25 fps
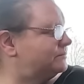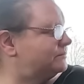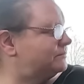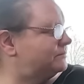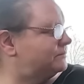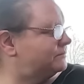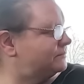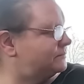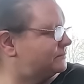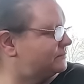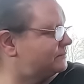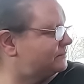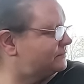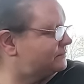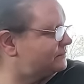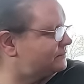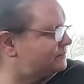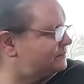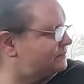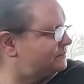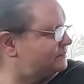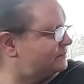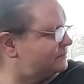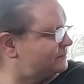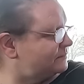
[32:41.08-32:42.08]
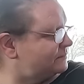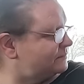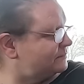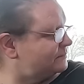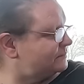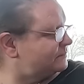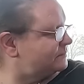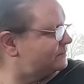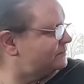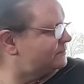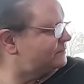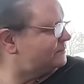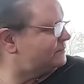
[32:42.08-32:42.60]

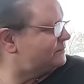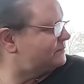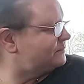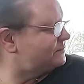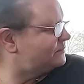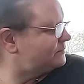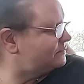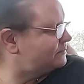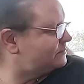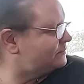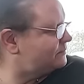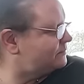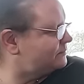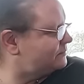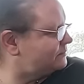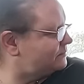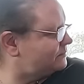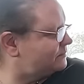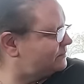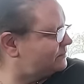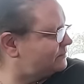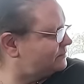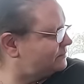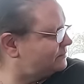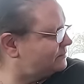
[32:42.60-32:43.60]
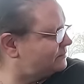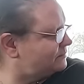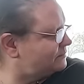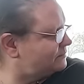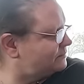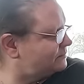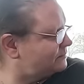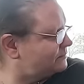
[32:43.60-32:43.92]
[no speech]